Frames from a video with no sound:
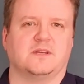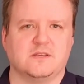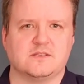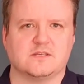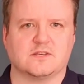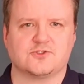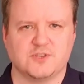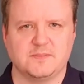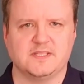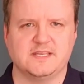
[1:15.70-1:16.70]
is
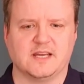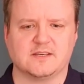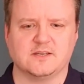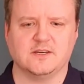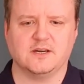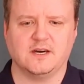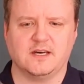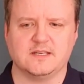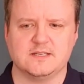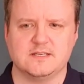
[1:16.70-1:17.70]
extremely delicate,
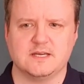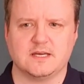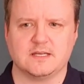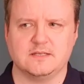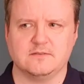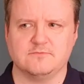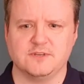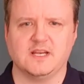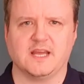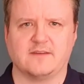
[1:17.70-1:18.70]
and you
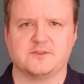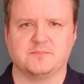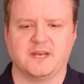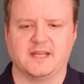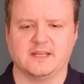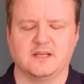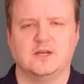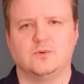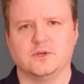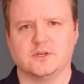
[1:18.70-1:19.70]
really have to plan it.
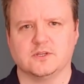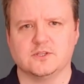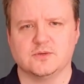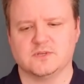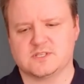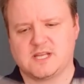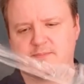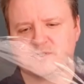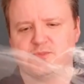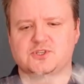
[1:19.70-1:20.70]
What you're going to do is
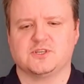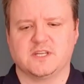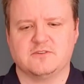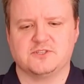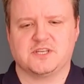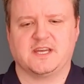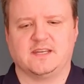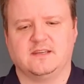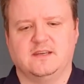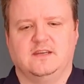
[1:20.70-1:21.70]
slap as much on here as you
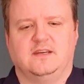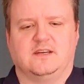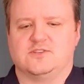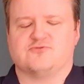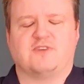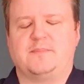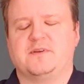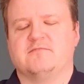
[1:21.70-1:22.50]
can and just wrap it